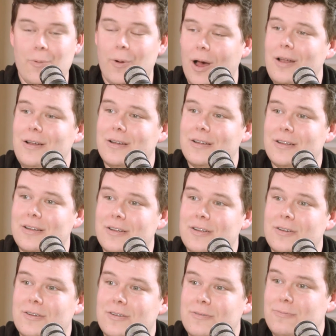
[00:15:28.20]
what?
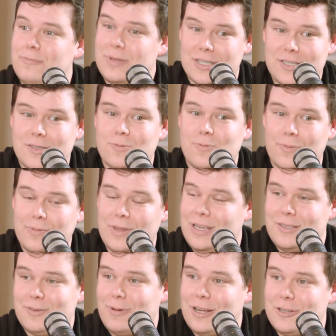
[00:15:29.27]

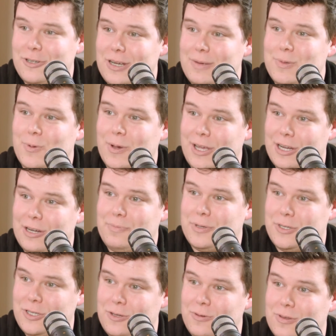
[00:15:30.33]
These are our dreams. We're going to
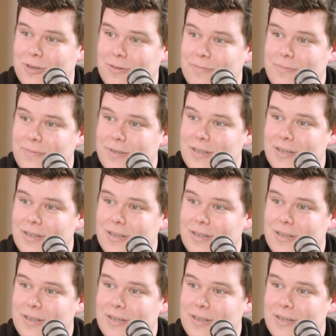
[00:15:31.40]
pursue them